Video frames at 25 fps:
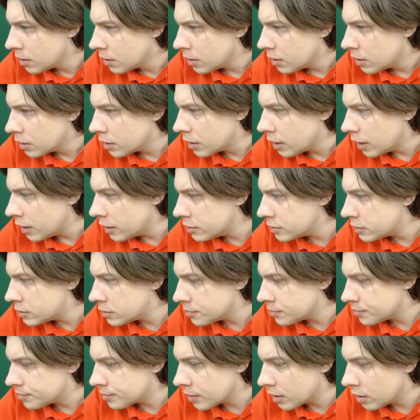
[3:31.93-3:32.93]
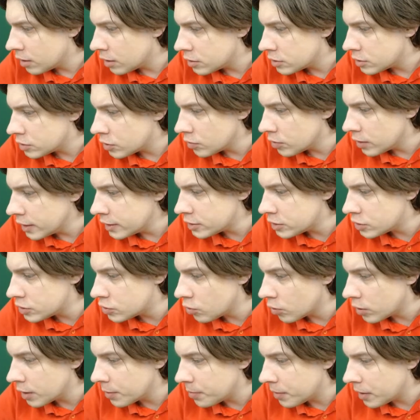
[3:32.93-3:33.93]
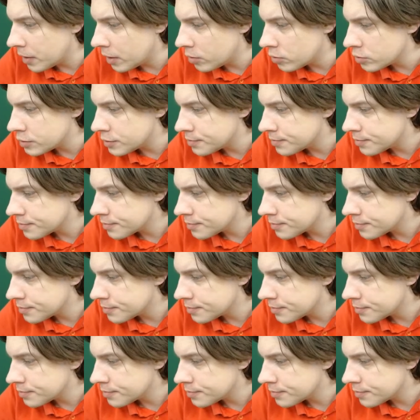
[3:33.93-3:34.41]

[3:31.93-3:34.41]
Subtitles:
Guys, so let's talk about